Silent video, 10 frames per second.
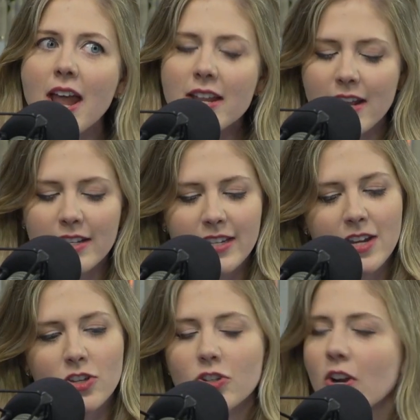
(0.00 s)
I mean, it
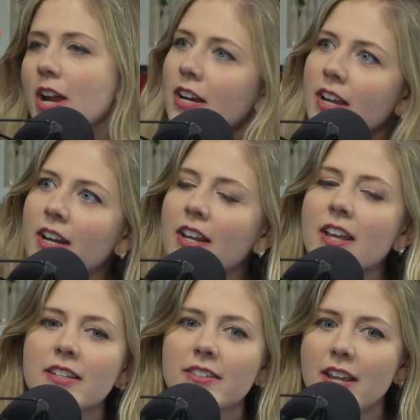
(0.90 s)
takes training.
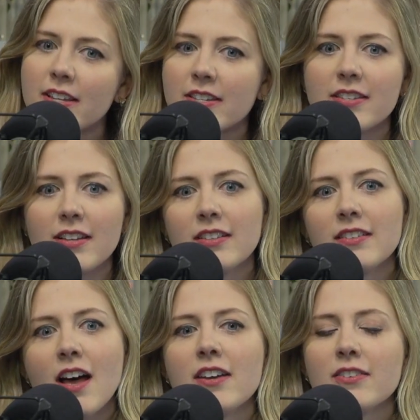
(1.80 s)
It takes a
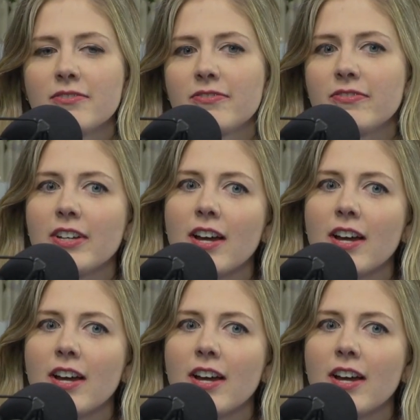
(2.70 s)
lot of